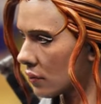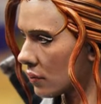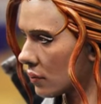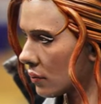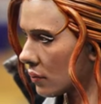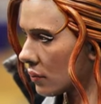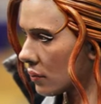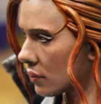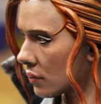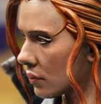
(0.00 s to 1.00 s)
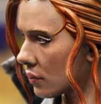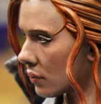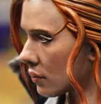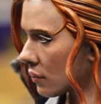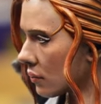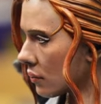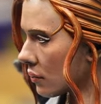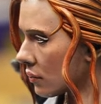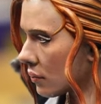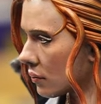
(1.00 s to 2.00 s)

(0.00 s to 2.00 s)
(no one is talking)